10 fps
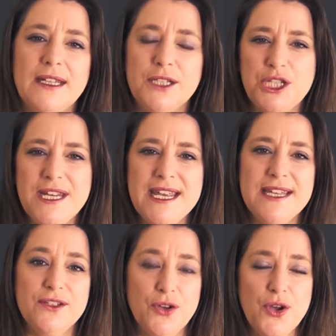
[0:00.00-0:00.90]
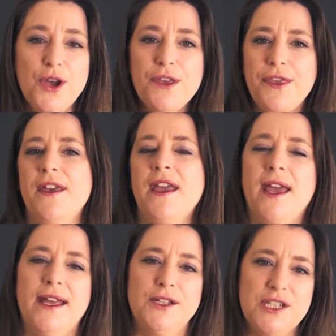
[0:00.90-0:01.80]
She is earth
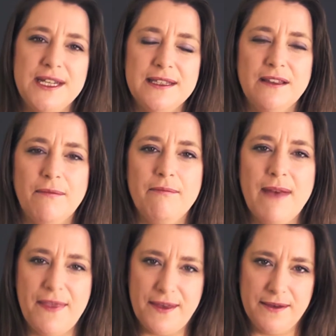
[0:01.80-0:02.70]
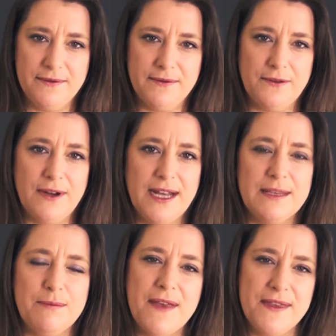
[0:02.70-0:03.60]
and she's the mother, all right,
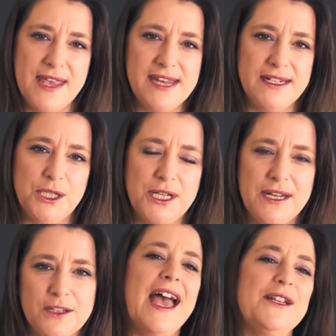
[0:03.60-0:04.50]
the mother energy.